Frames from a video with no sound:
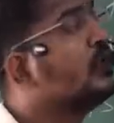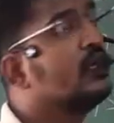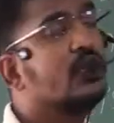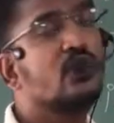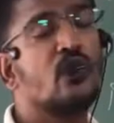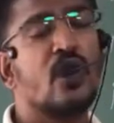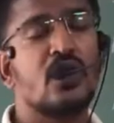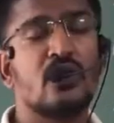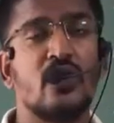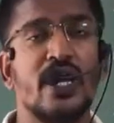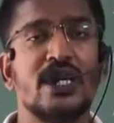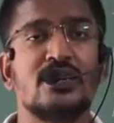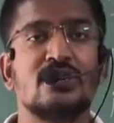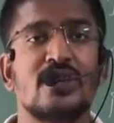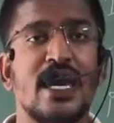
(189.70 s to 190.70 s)
you are
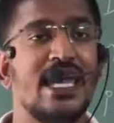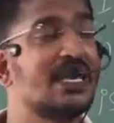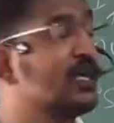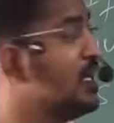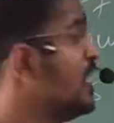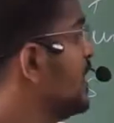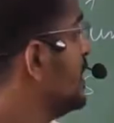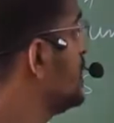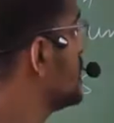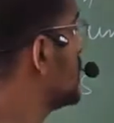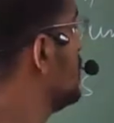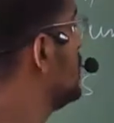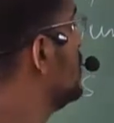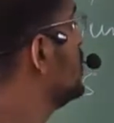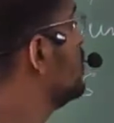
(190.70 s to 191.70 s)
going to
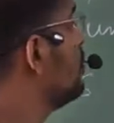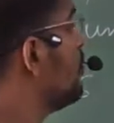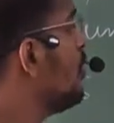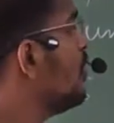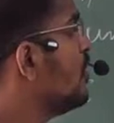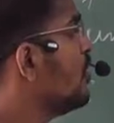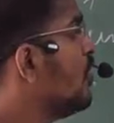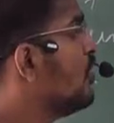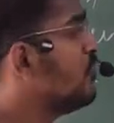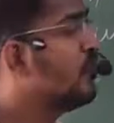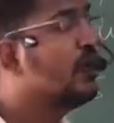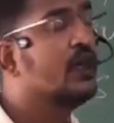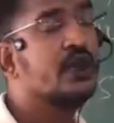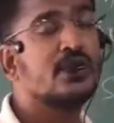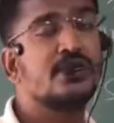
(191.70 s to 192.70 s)
calculate mod of
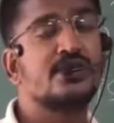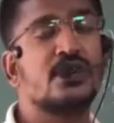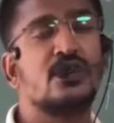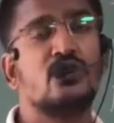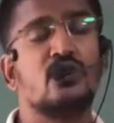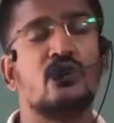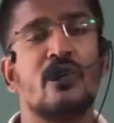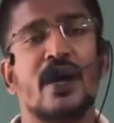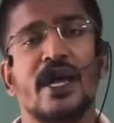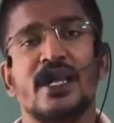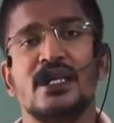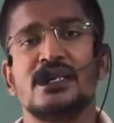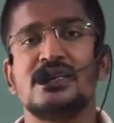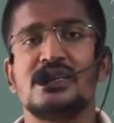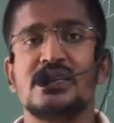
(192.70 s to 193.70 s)
Z2
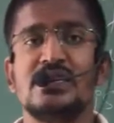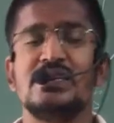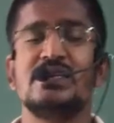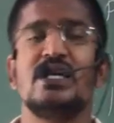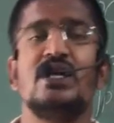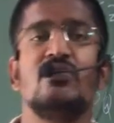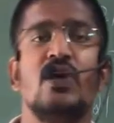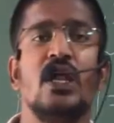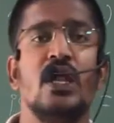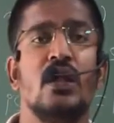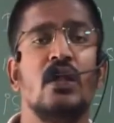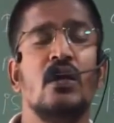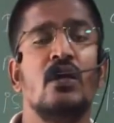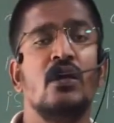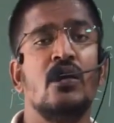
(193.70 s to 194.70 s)
minus
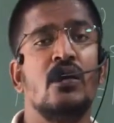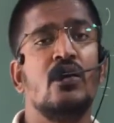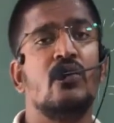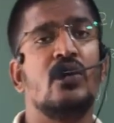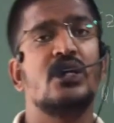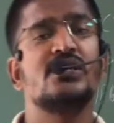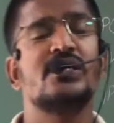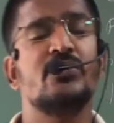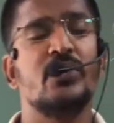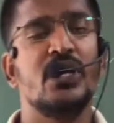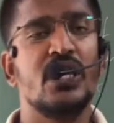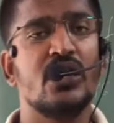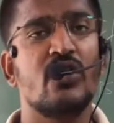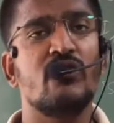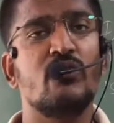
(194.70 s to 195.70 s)
Z1. What is the
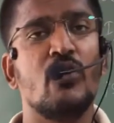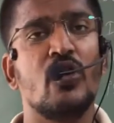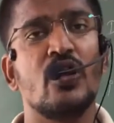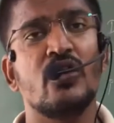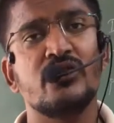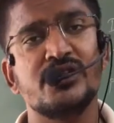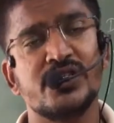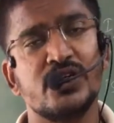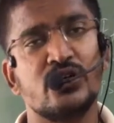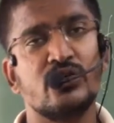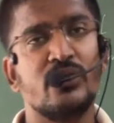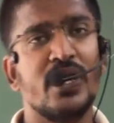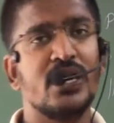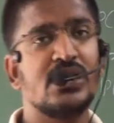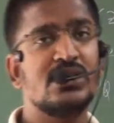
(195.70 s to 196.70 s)
meaning of mod of
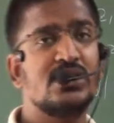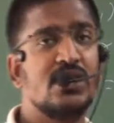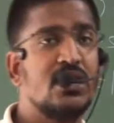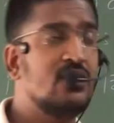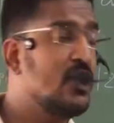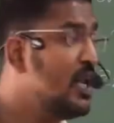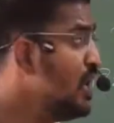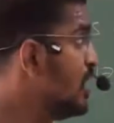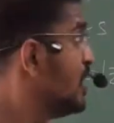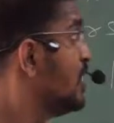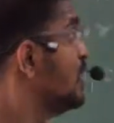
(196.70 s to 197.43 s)
Z2 minus Z1?